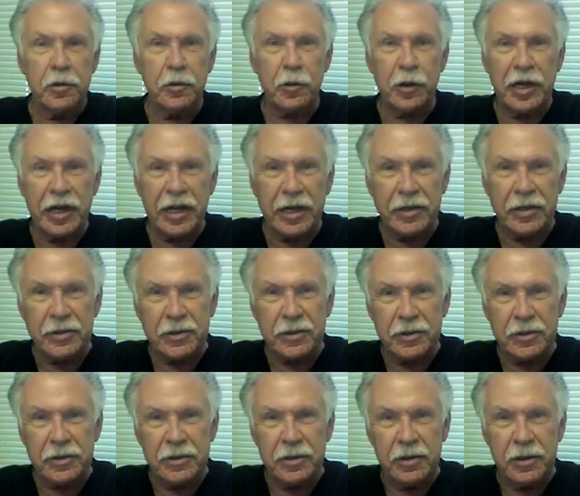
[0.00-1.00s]

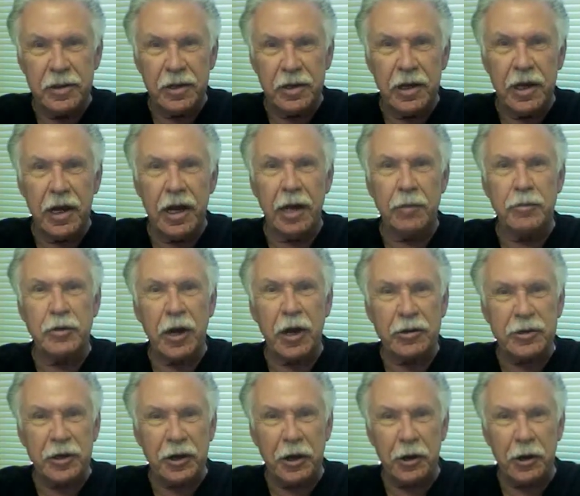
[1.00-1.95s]
Greetings. I'm Dr.